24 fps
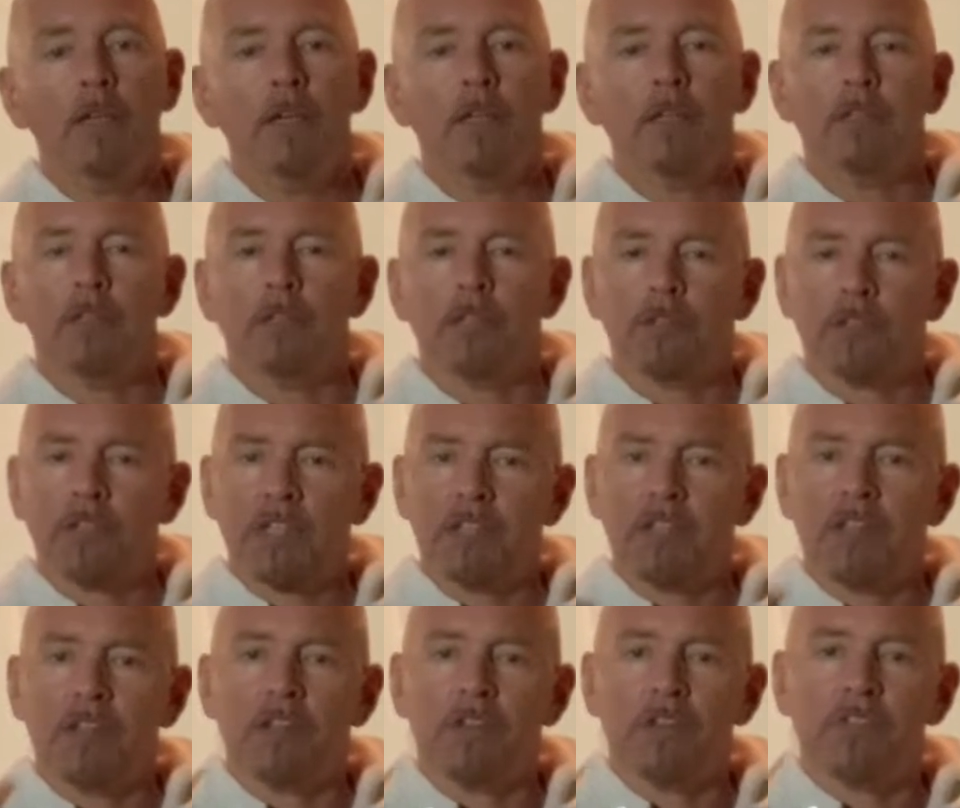let's
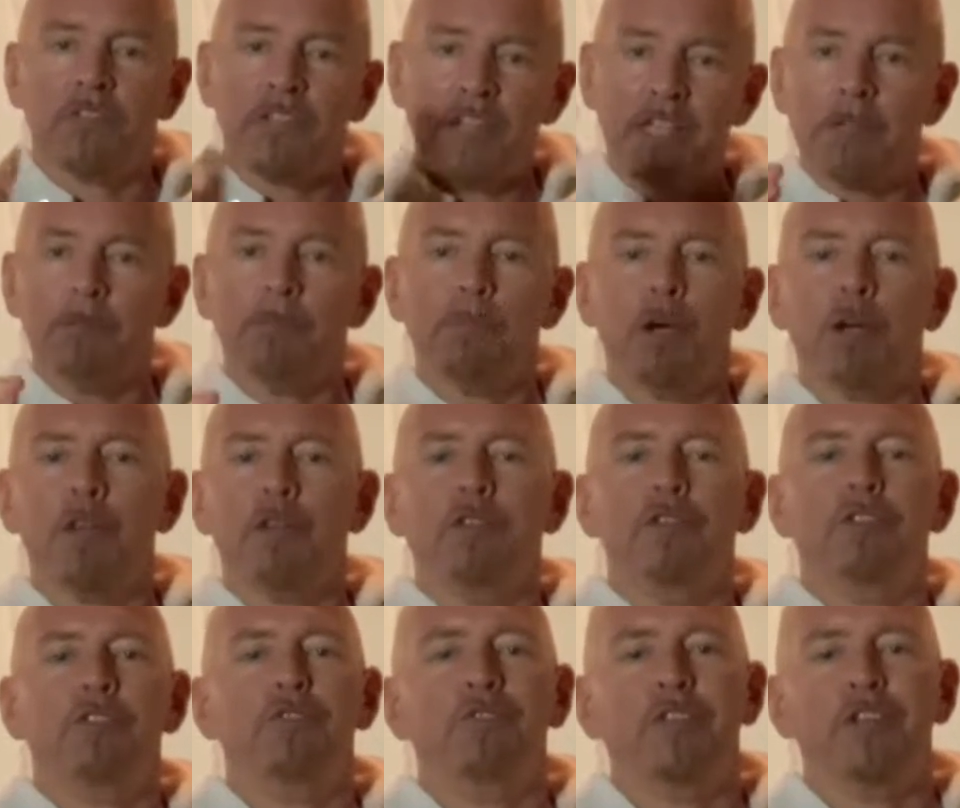get to the second part of
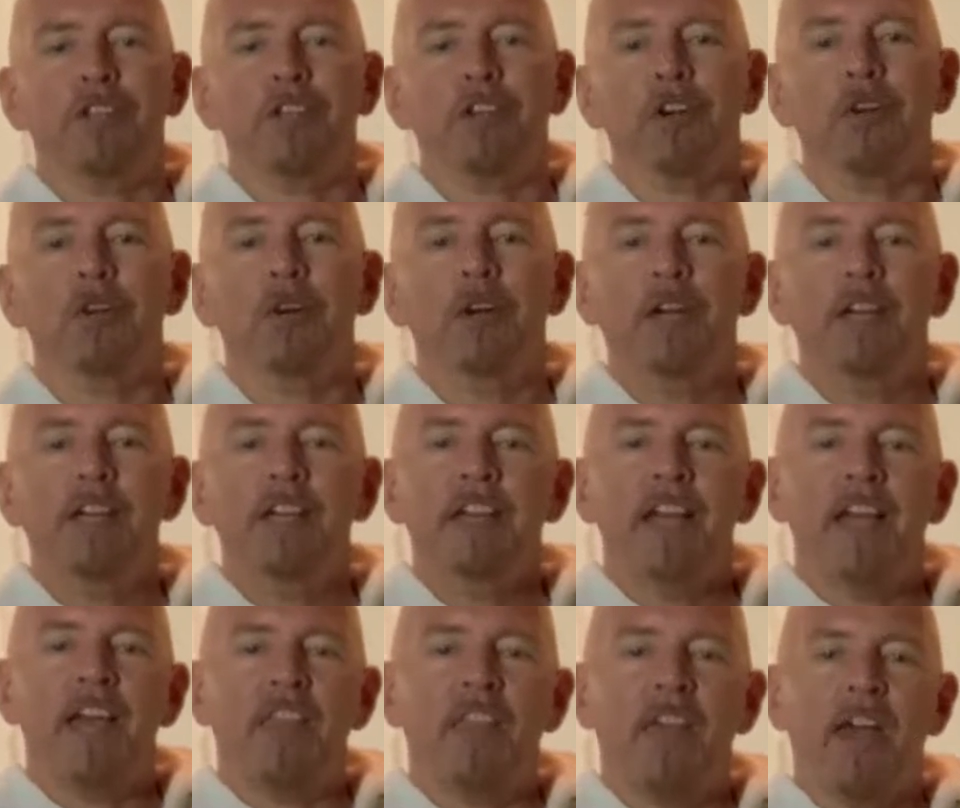this video,
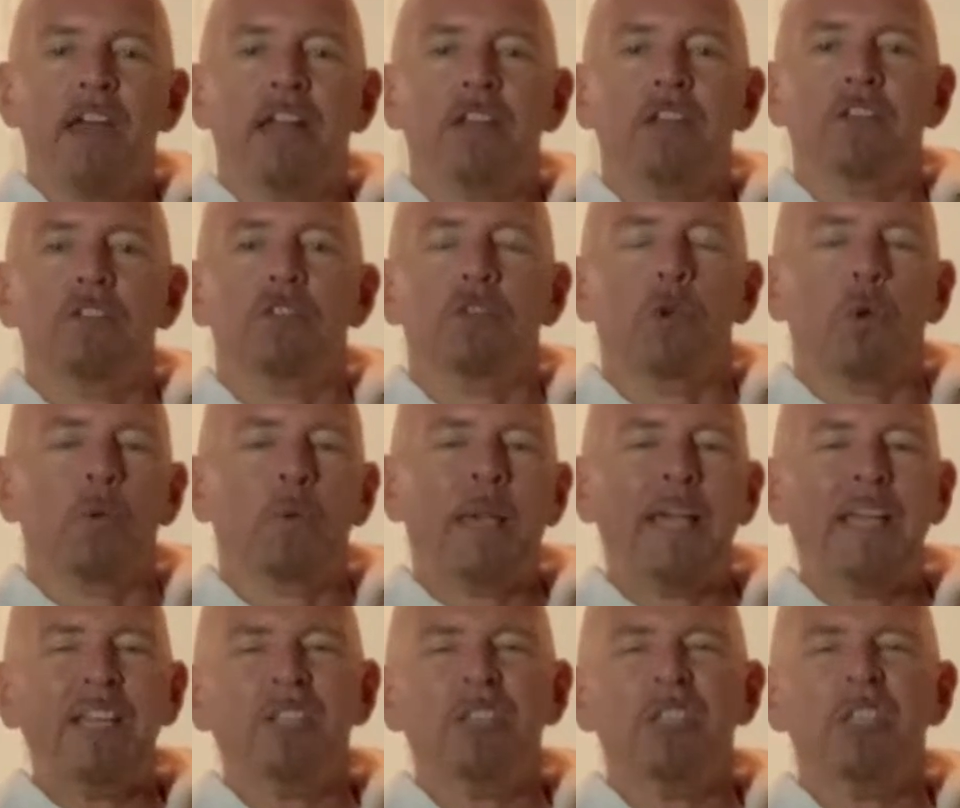and that is
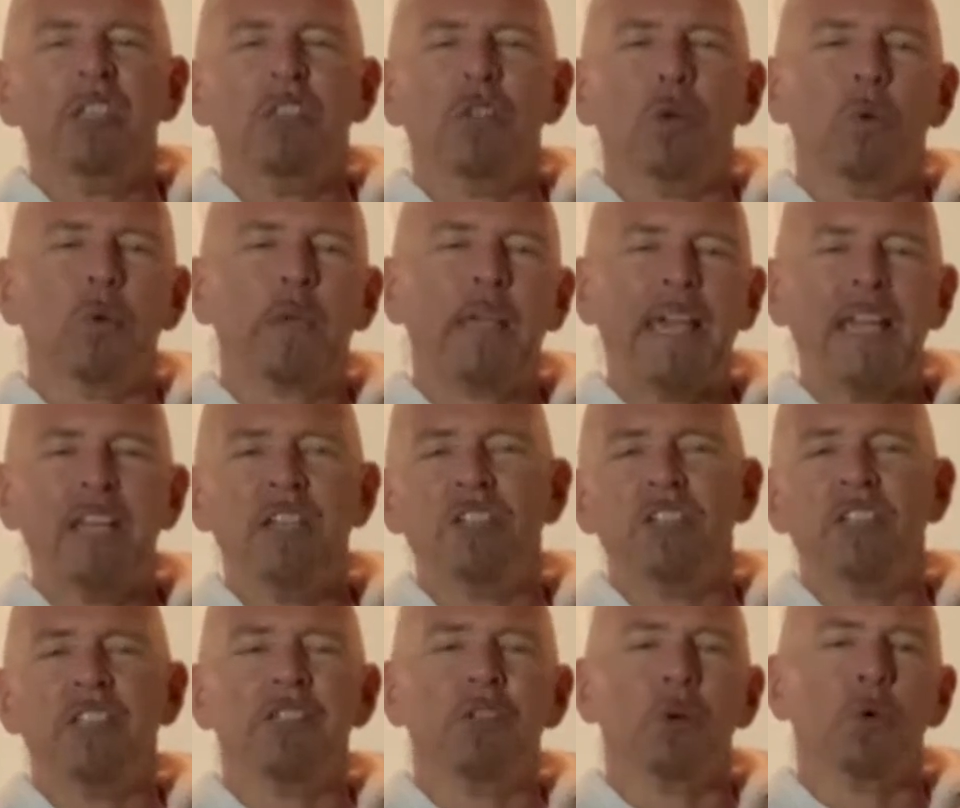location,
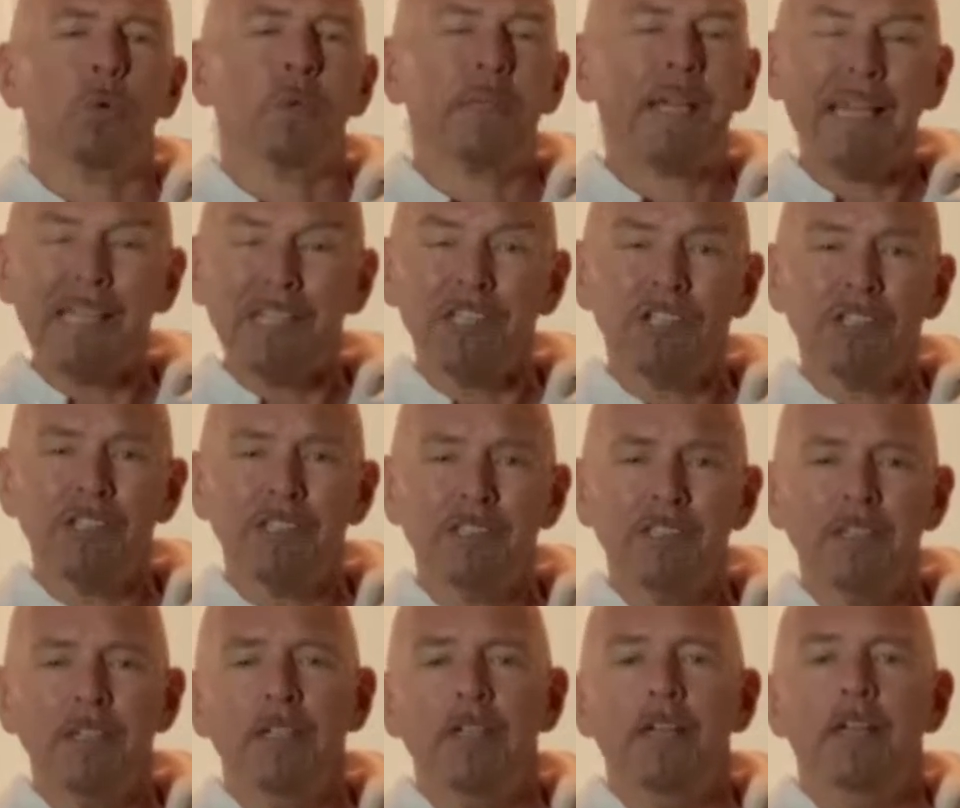location,
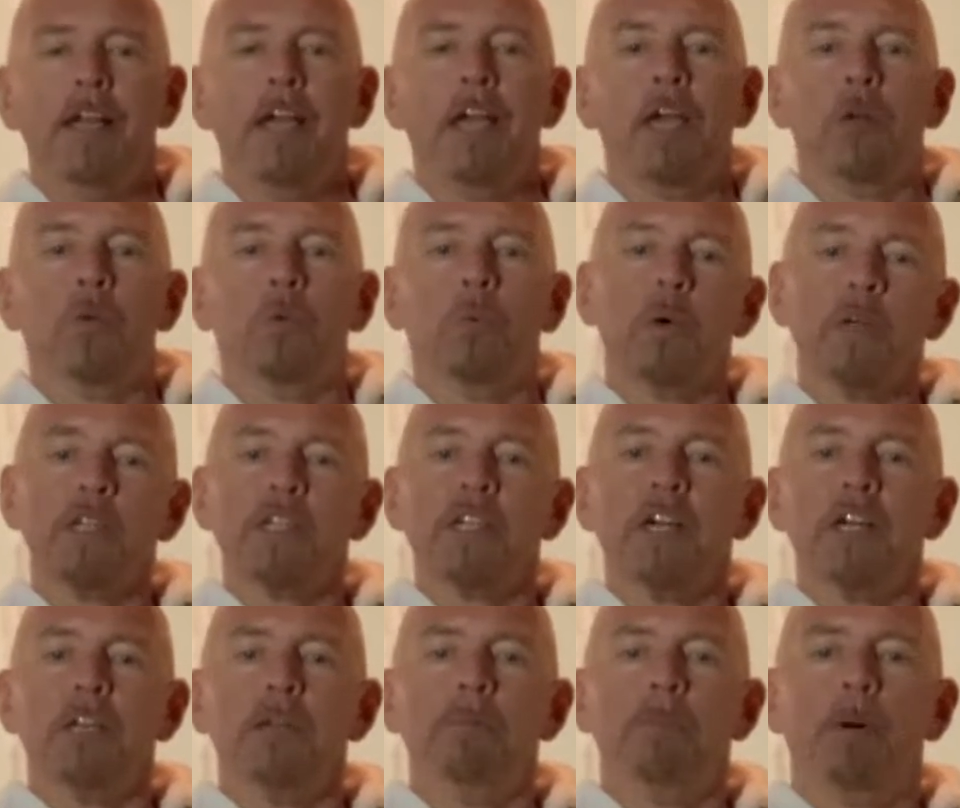location, and what
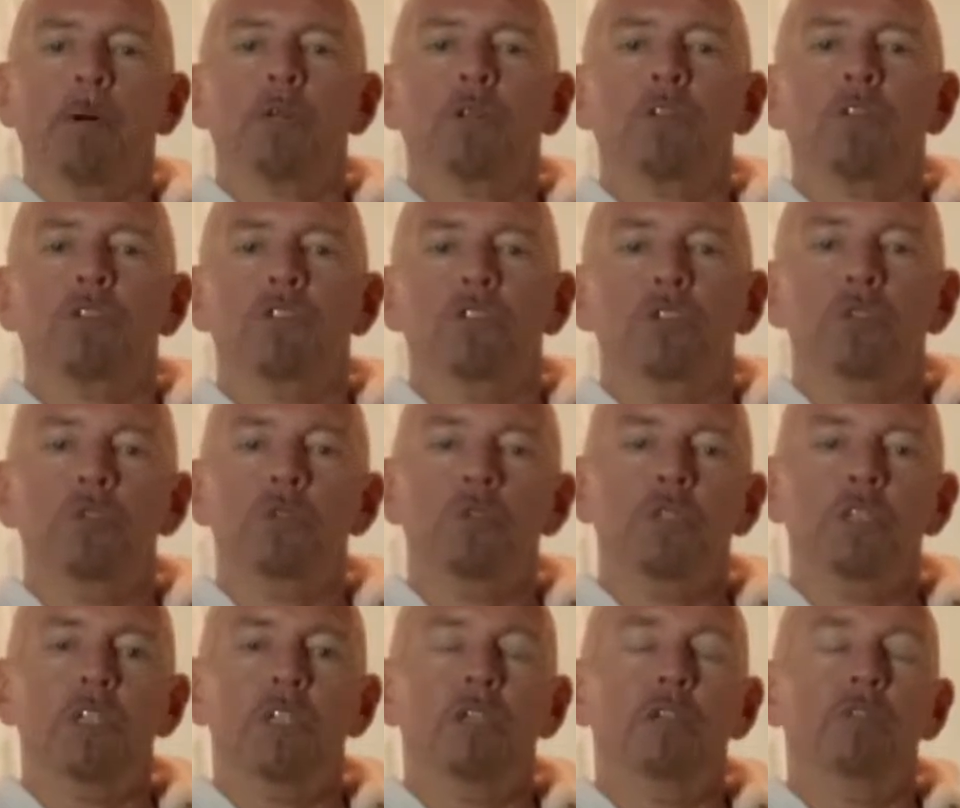kind of parts do you
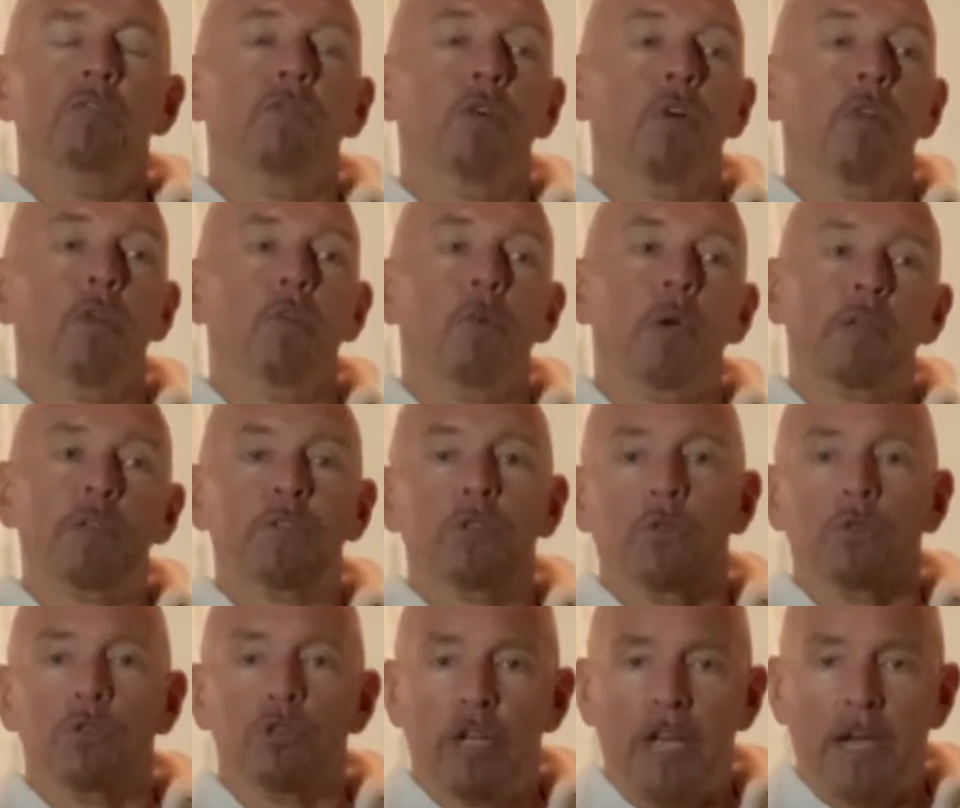need for the
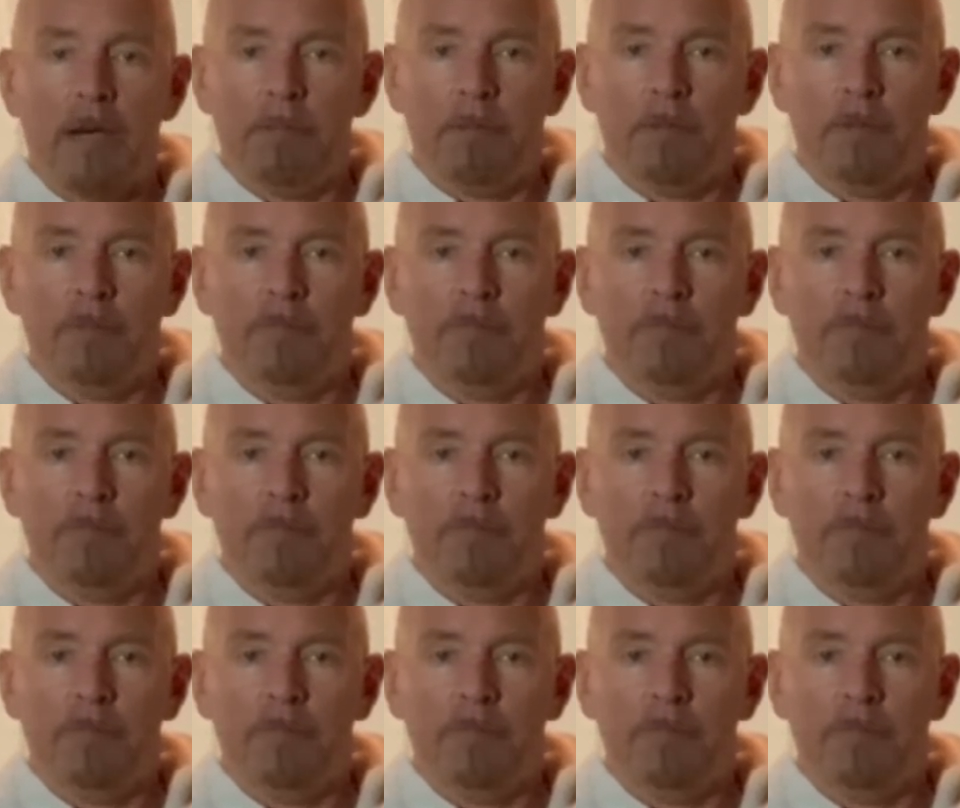resto job.